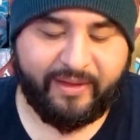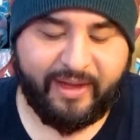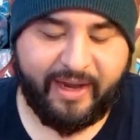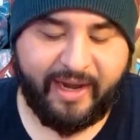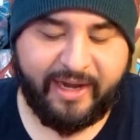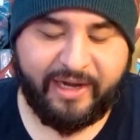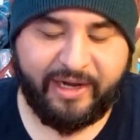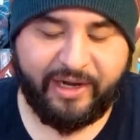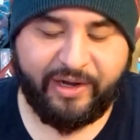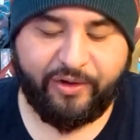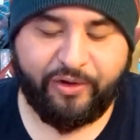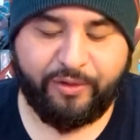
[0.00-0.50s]

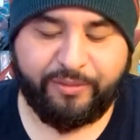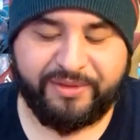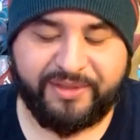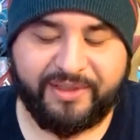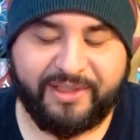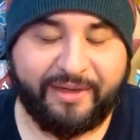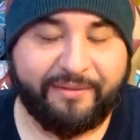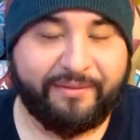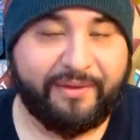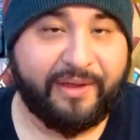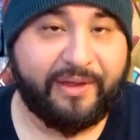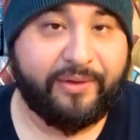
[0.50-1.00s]
And you can almost
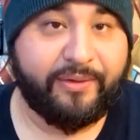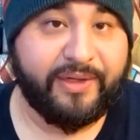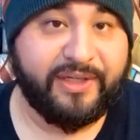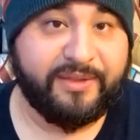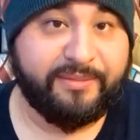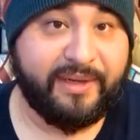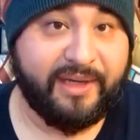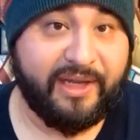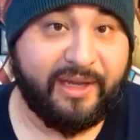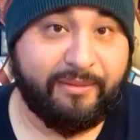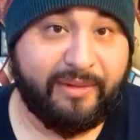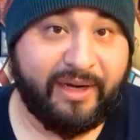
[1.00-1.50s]
definitely
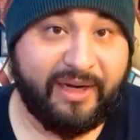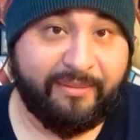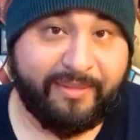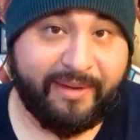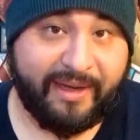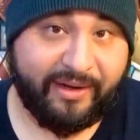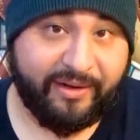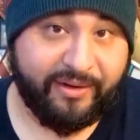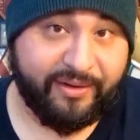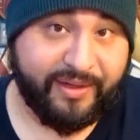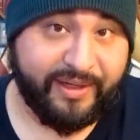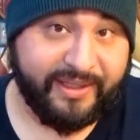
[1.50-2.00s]
always make your money
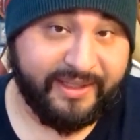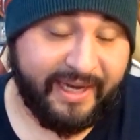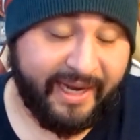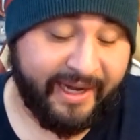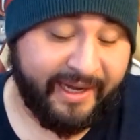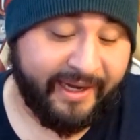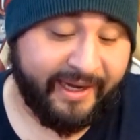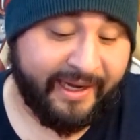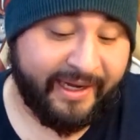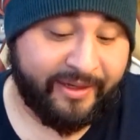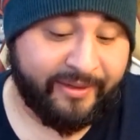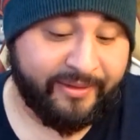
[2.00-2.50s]
back on these
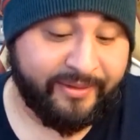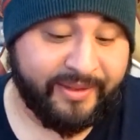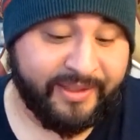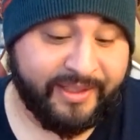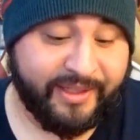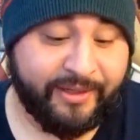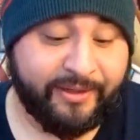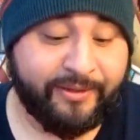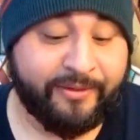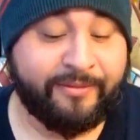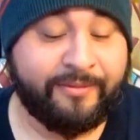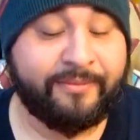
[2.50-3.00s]
anyhow.
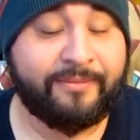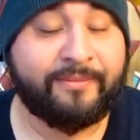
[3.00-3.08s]
So